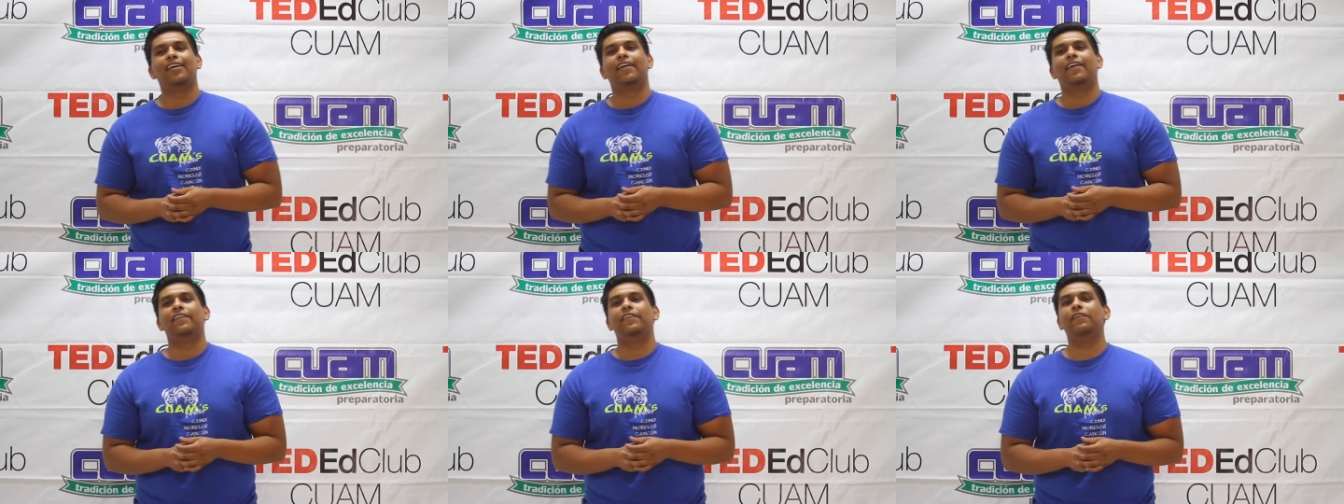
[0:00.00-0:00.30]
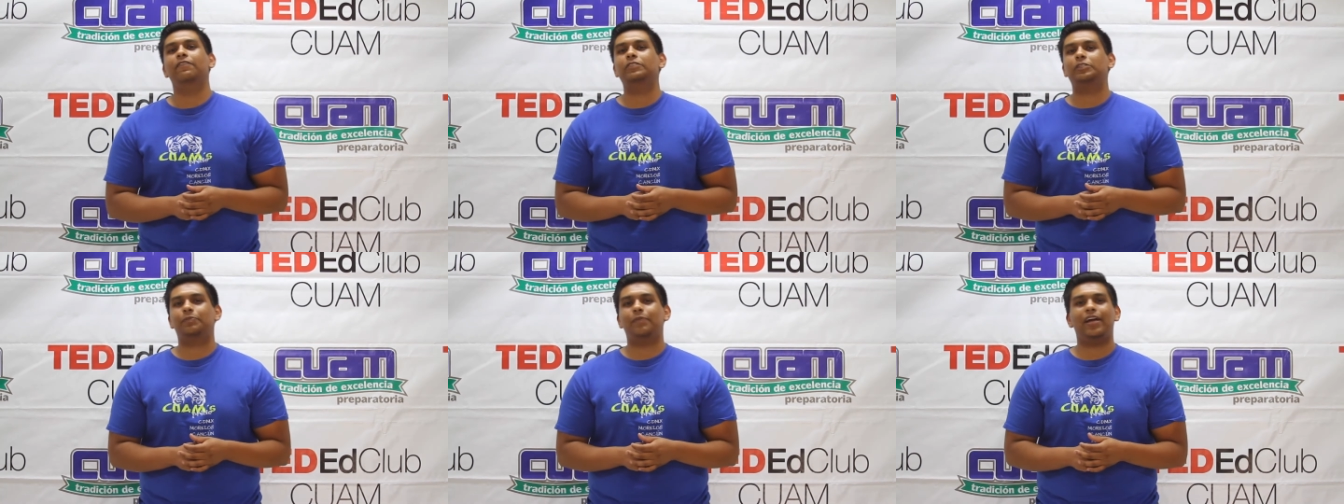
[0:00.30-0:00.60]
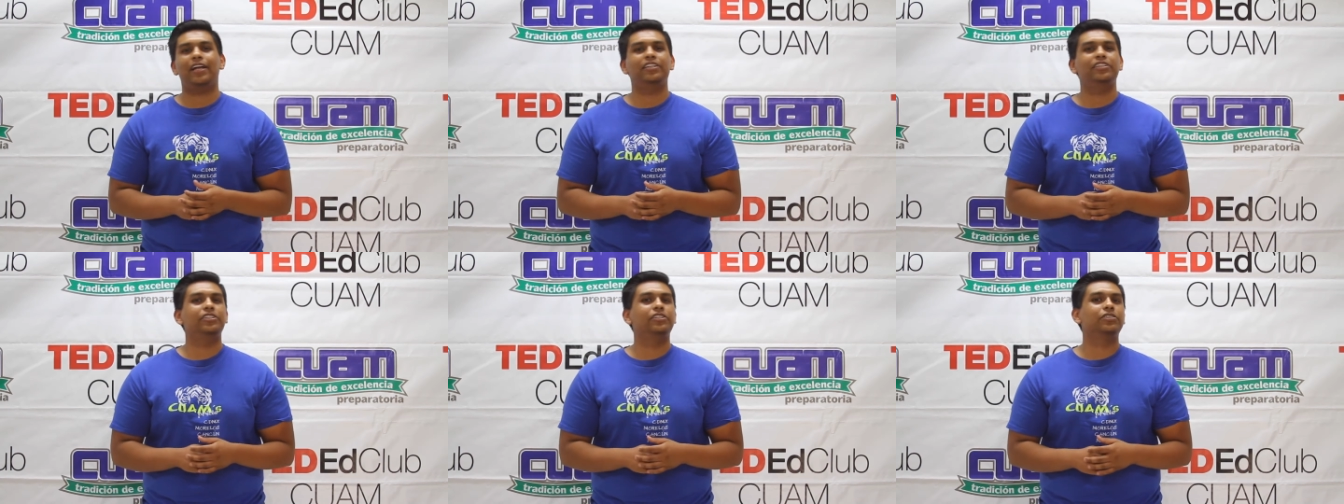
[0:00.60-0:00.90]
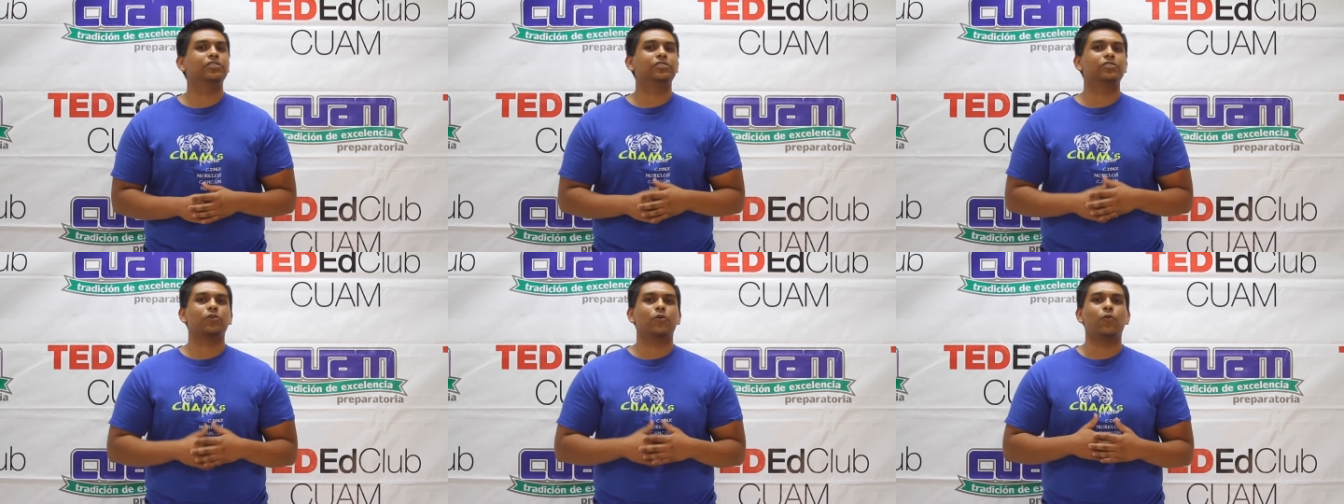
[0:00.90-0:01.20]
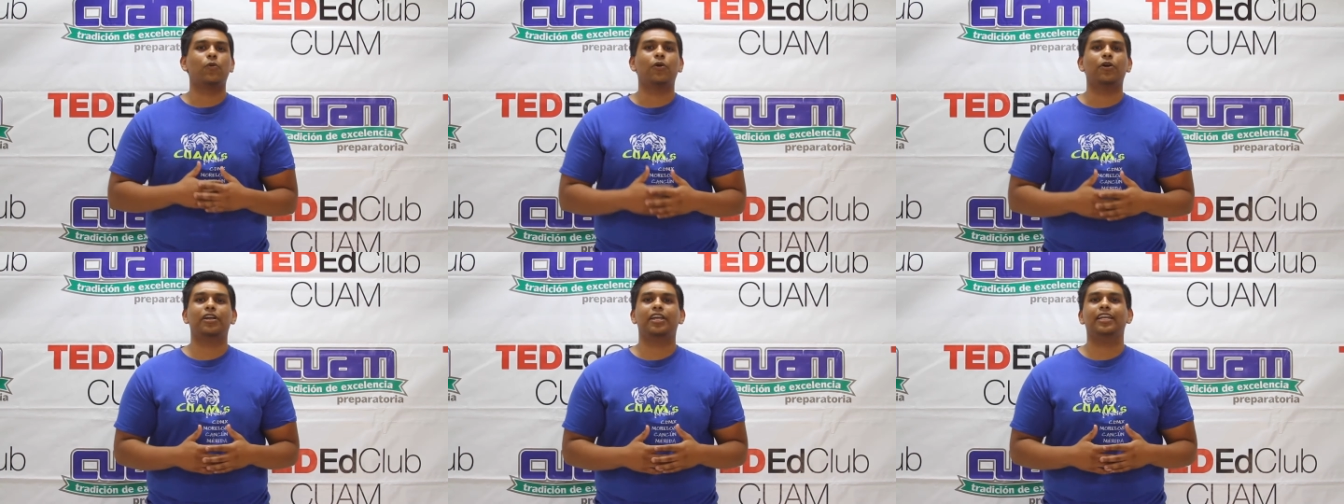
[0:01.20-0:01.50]
You've spent years
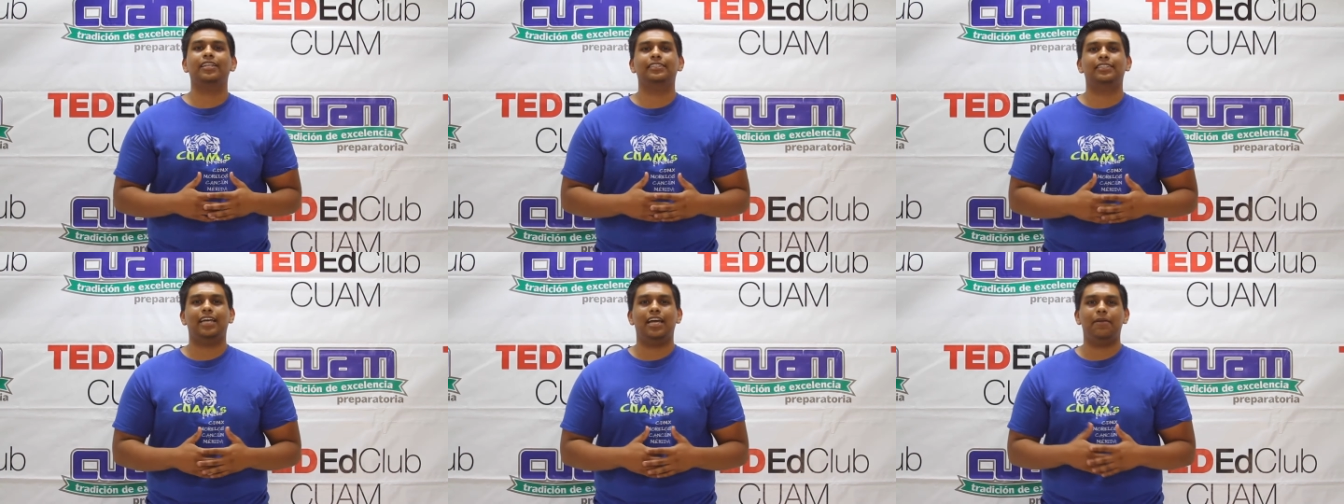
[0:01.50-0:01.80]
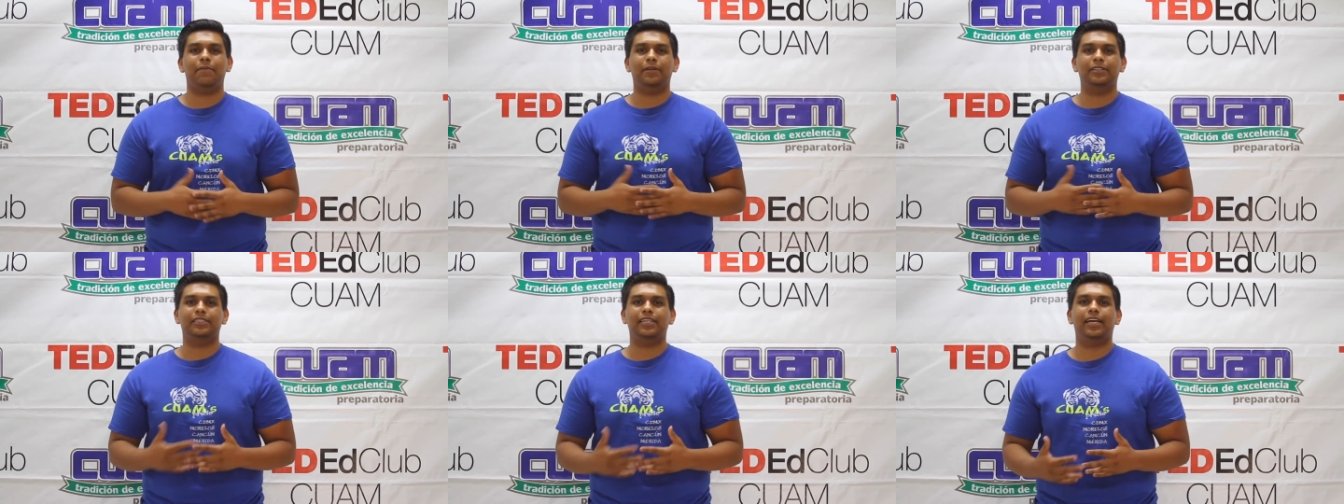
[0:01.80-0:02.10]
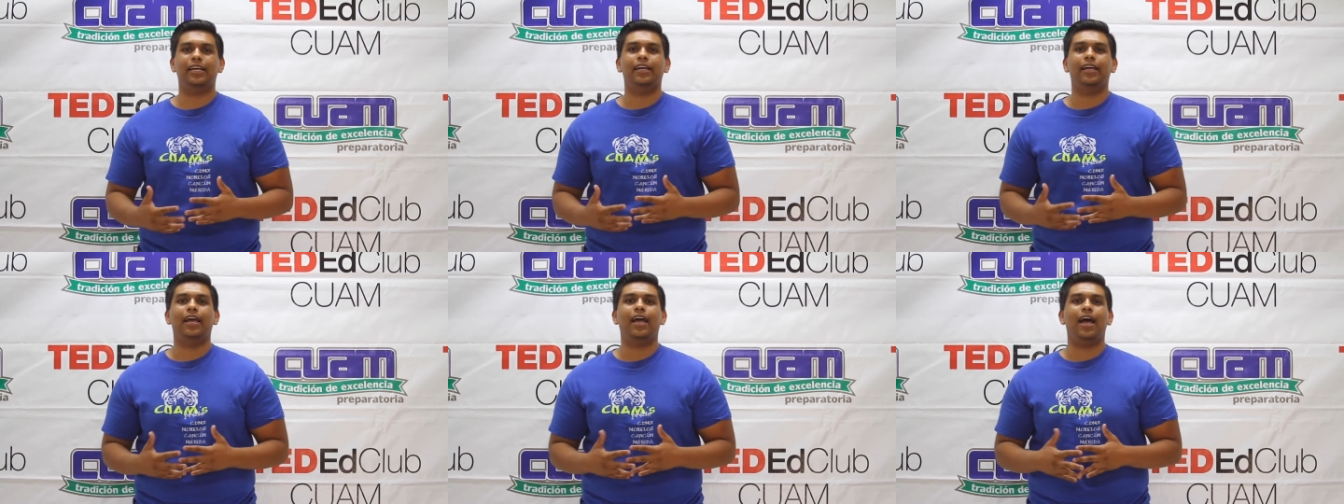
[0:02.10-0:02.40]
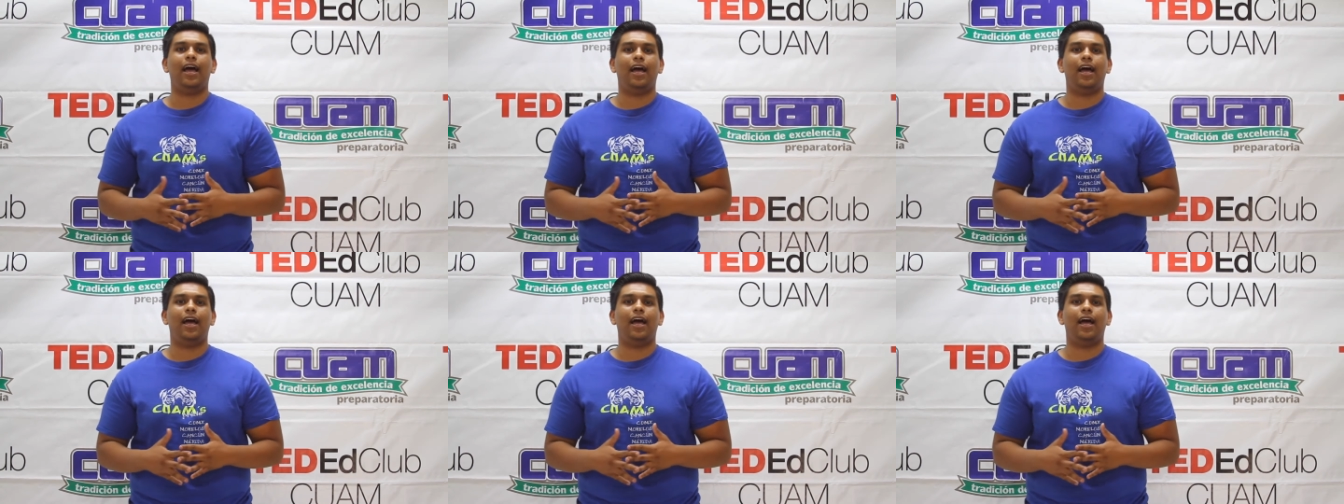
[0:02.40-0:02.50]
working day by day